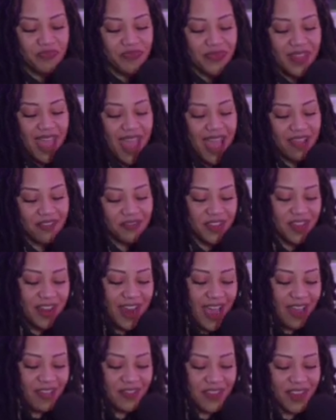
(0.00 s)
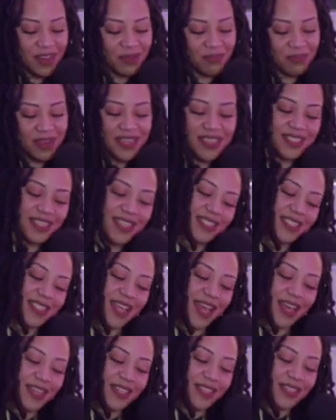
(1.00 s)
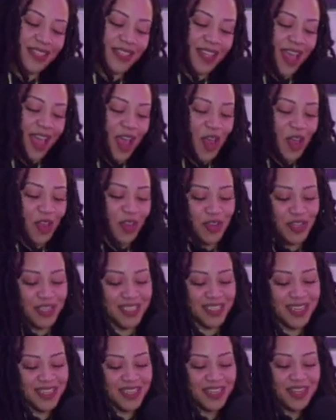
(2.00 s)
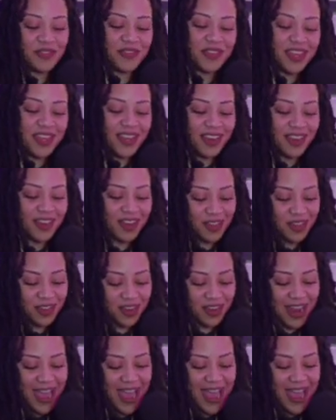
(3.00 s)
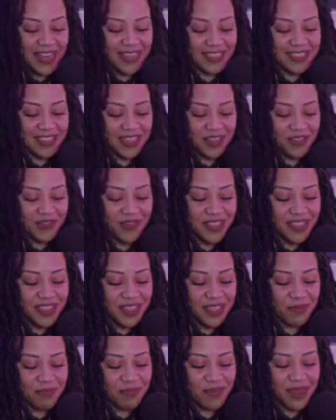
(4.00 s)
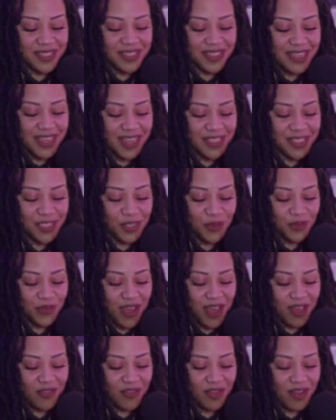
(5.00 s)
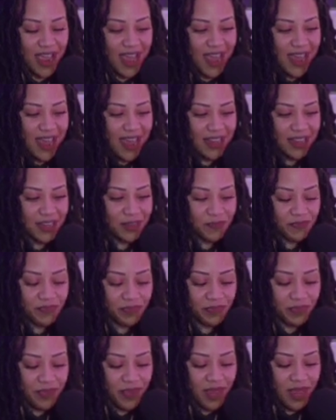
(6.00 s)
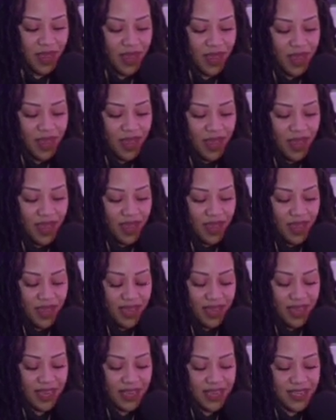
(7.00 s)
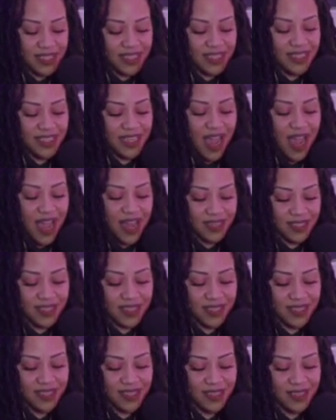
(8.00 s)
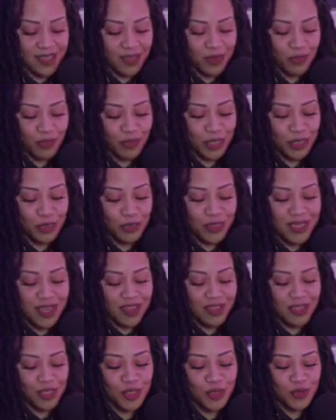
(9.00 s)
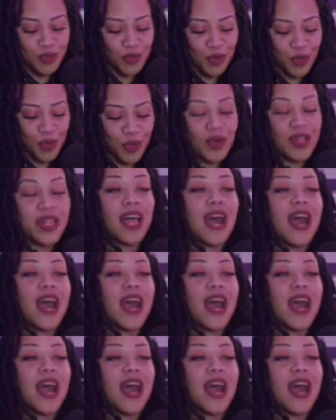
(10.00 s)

After having amazing sex, your significant other asks if it's the best sex you've ever had. It is not. Would you tell the truth or lie?